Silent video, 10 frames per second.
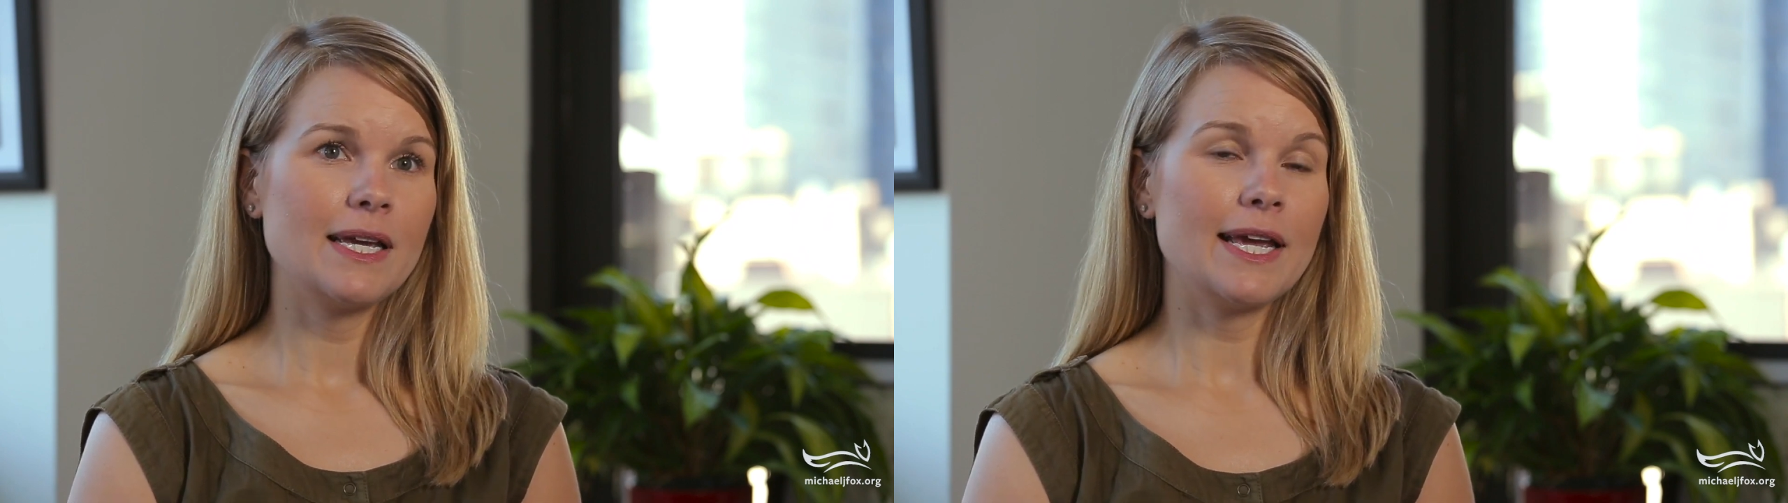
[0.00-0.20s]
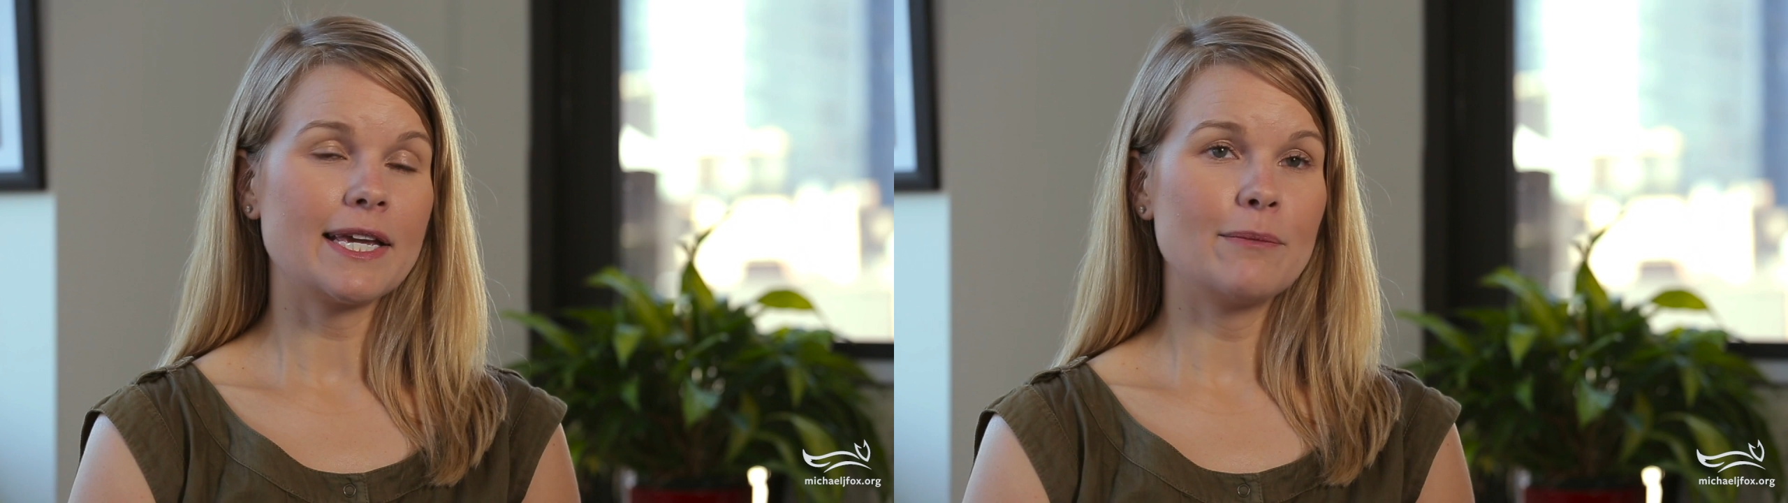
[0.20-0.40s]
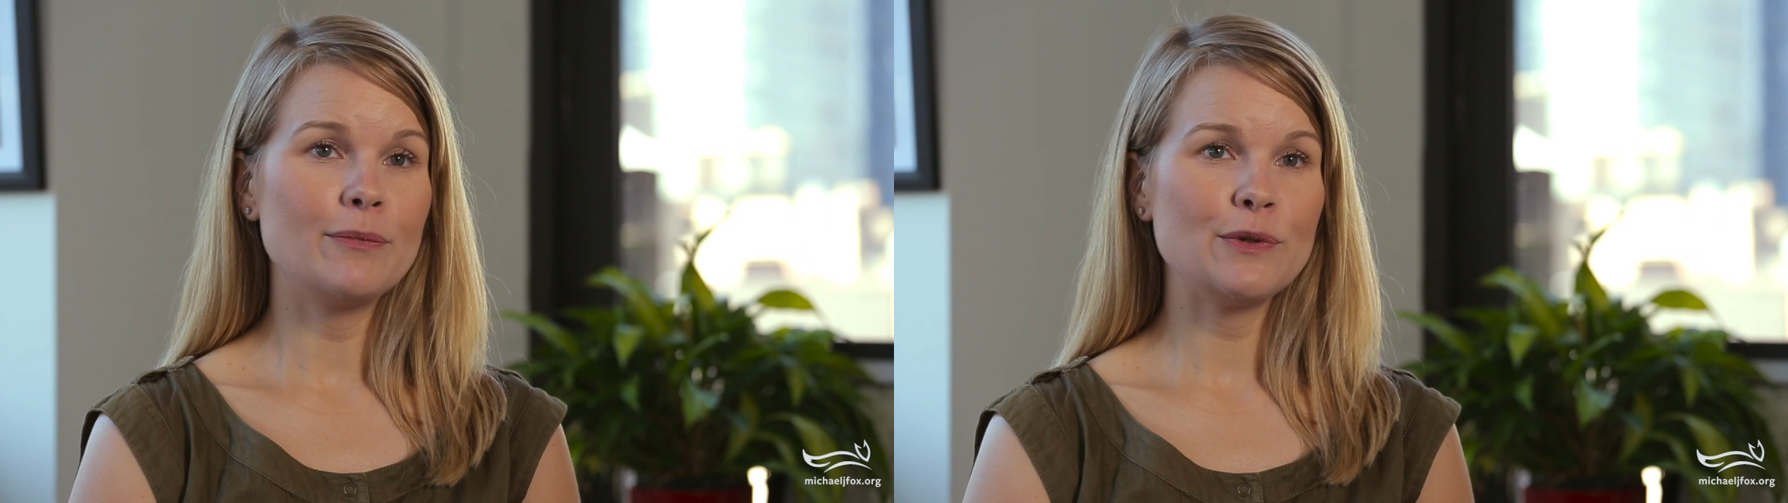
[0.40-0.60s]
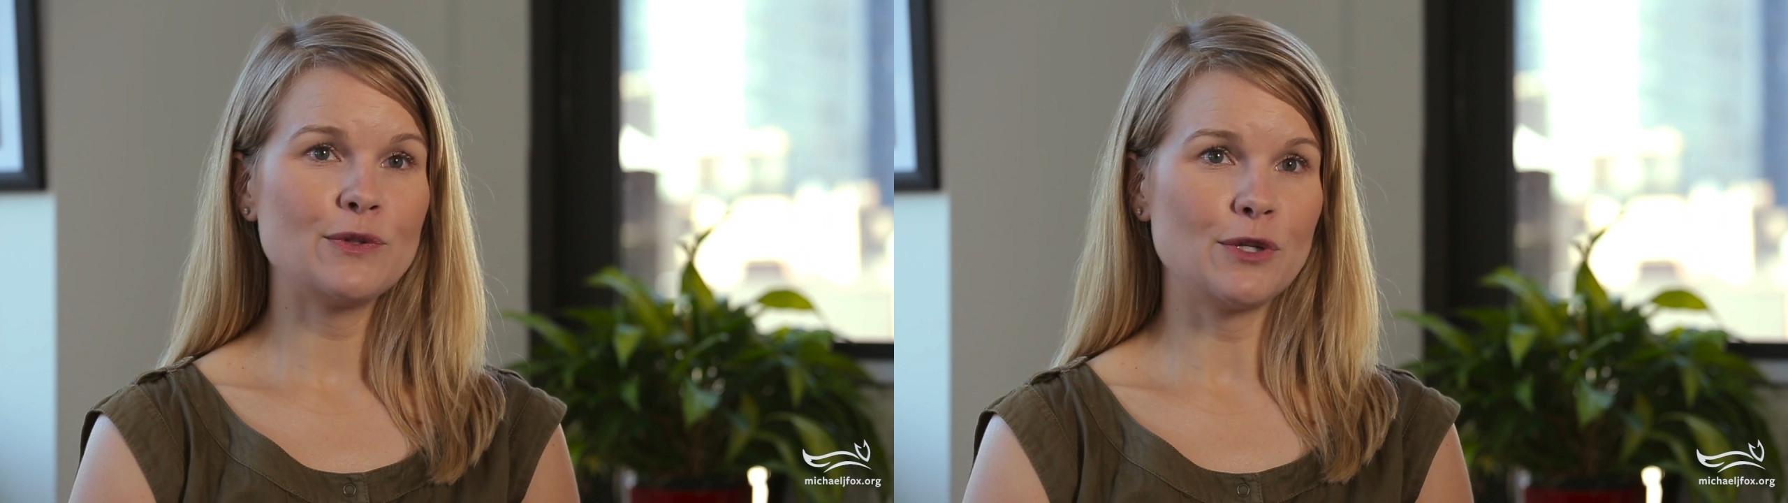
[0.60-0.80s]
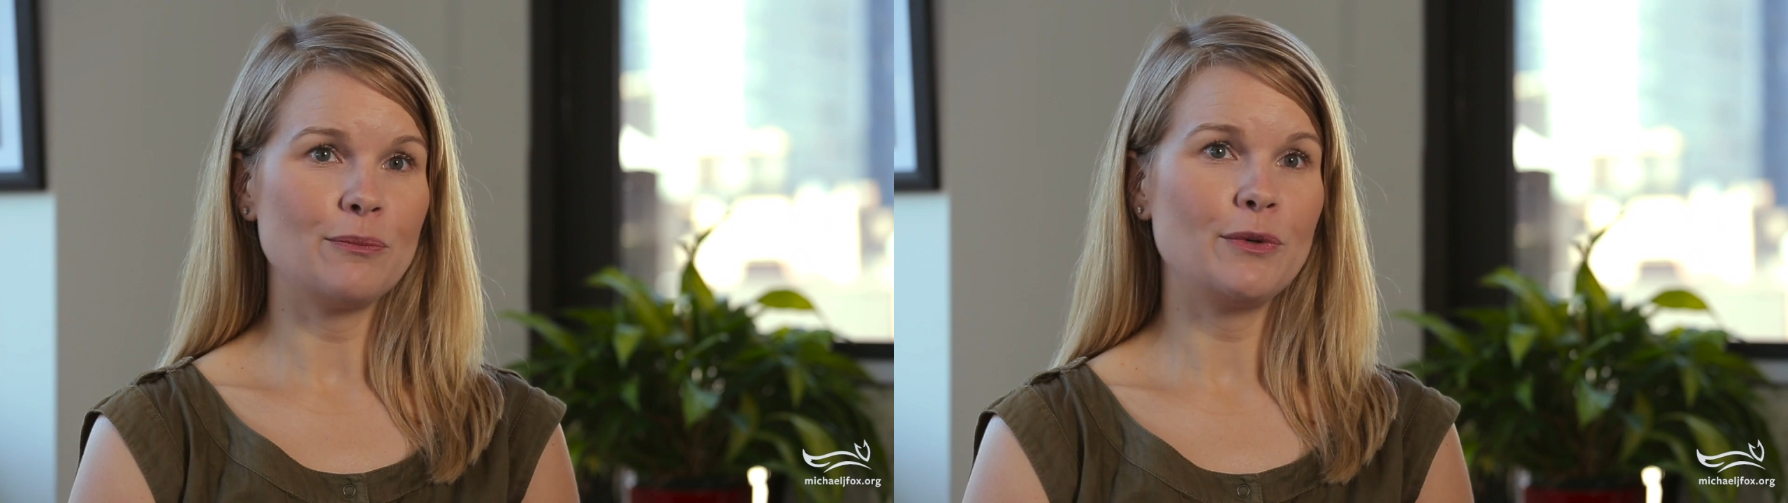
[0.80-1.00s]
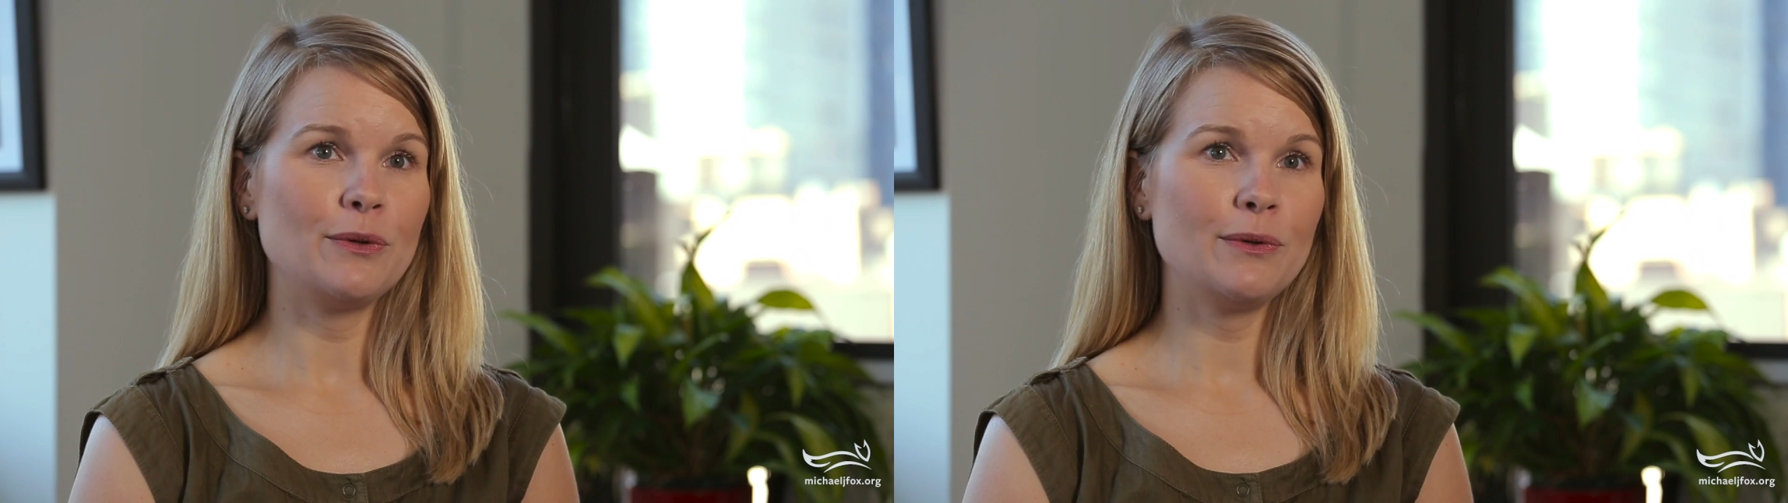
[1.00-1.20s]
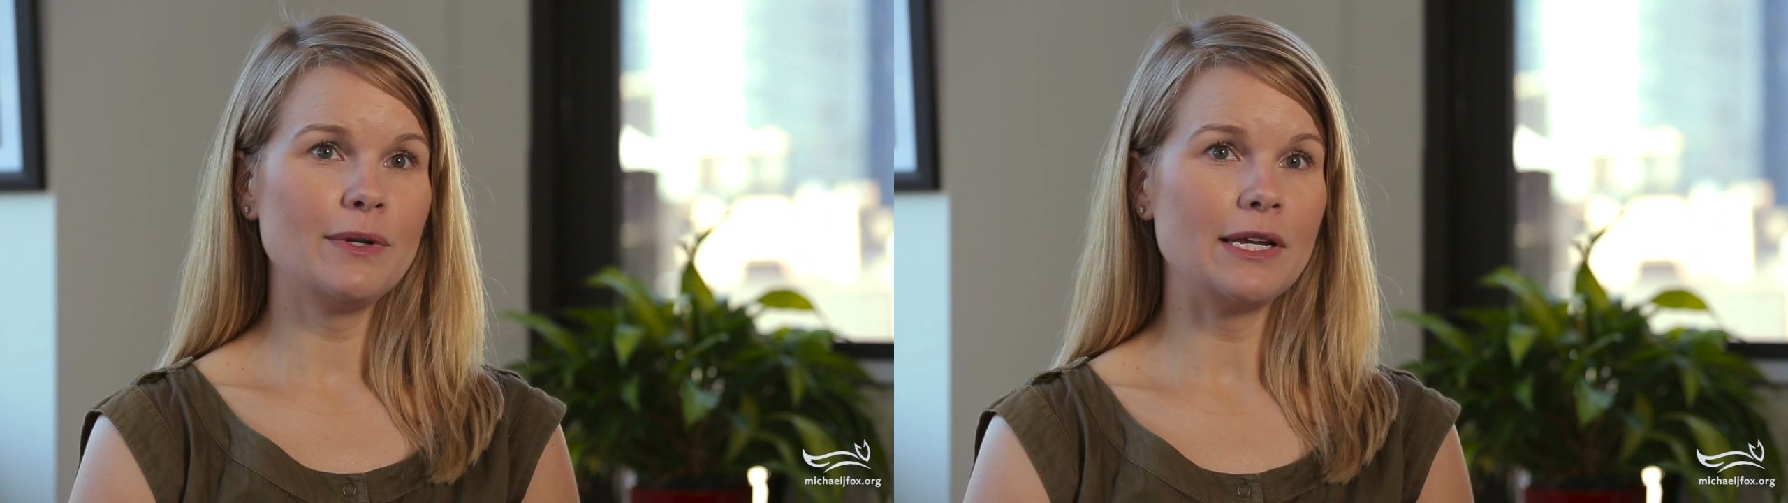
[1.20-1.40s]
it can boost your mood